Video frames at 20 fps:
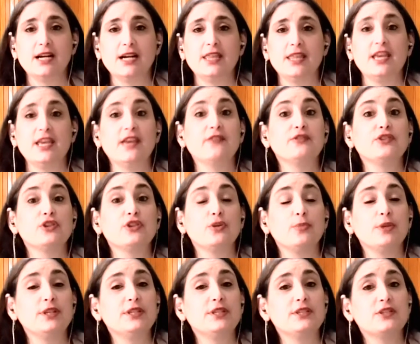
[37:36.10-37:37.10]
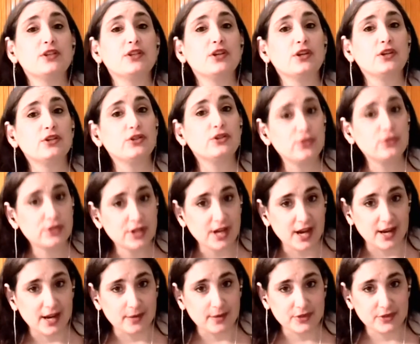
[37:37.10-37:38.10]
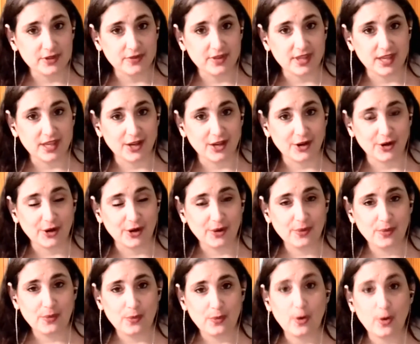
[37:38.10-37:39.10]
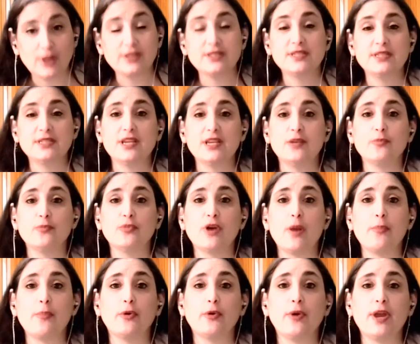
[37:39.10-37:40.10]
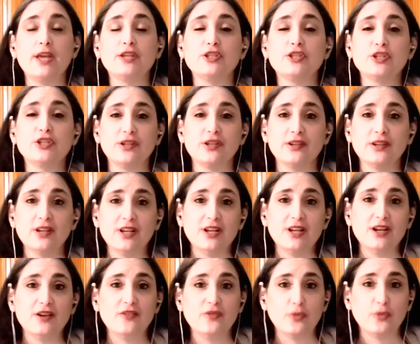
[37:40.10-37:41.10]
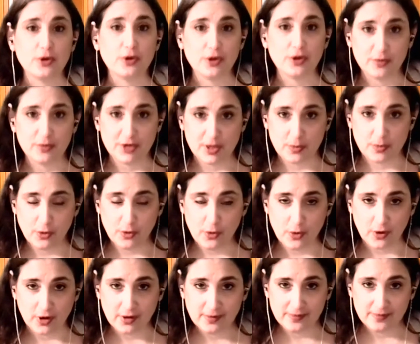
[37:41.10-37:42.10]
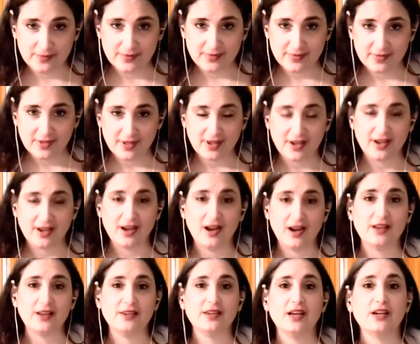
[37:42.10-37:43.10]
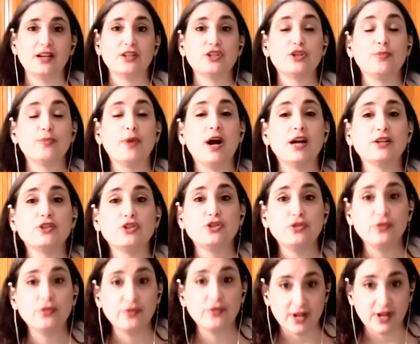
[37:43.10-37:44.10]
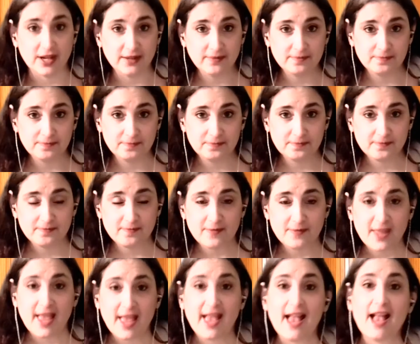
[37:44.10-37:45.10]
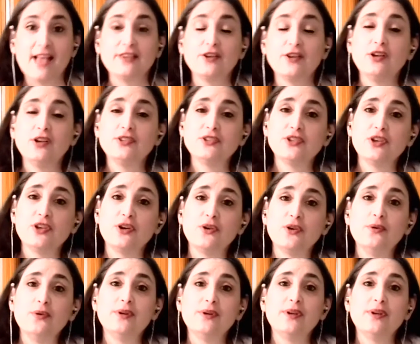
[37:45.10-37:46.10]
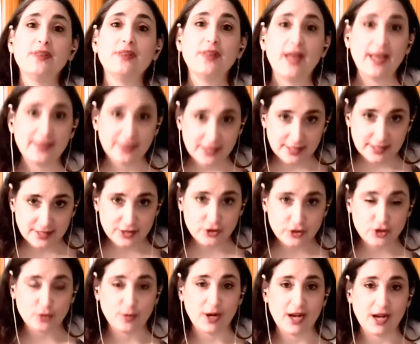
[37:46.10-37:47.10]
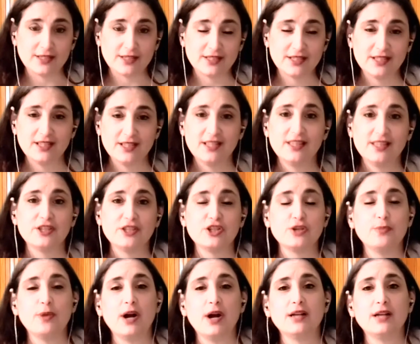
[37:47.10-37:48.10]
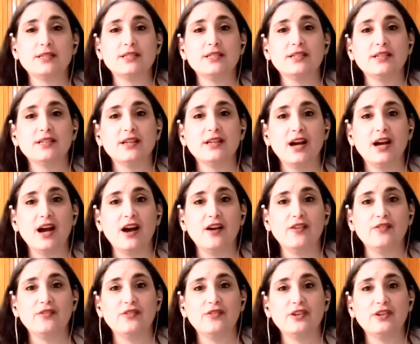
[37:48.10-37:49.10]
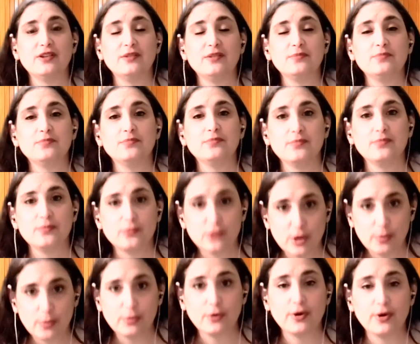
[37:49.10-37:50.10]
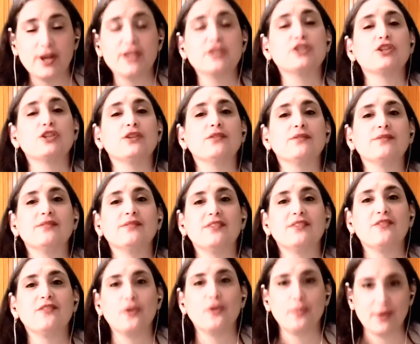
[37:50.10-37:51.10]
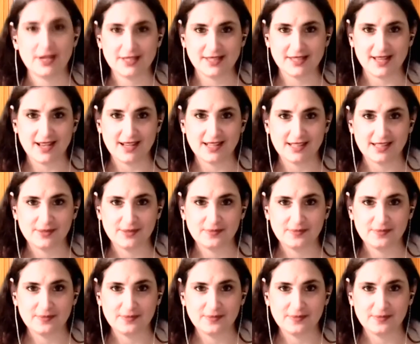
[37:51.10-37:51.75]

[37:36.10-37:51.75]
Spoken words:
They gave sermons 2 times of the year, once in preparation for Yom Kippur, on Shabbat Tshuva, and also at this Shabbat, the Shabbat of preparation for Pesach.